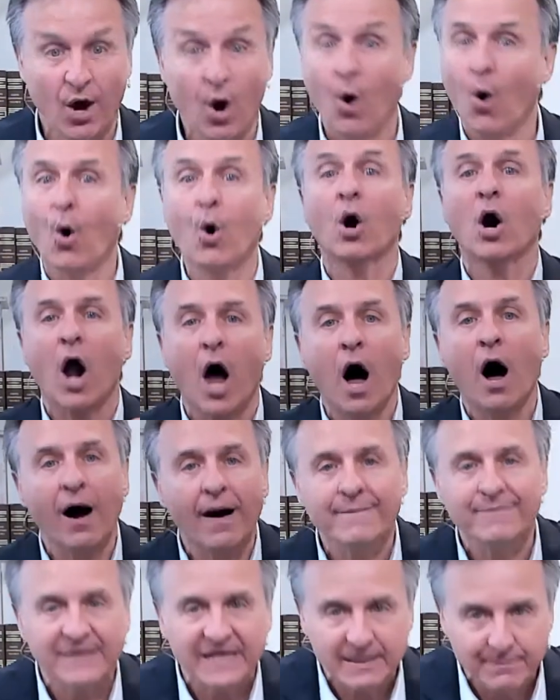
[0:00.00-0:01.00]
or
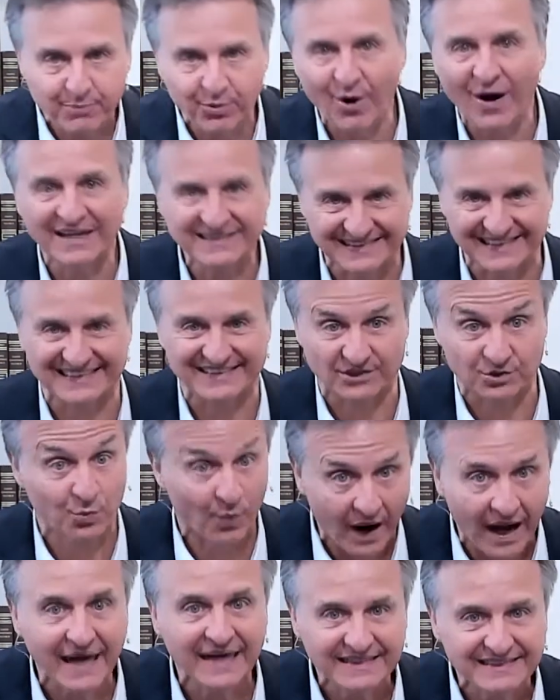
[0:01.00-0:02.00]
omnipresence,
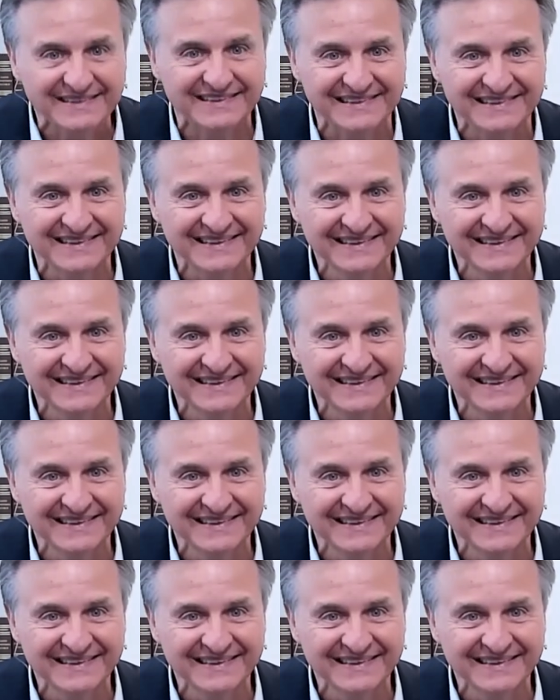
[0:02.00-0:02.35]
right?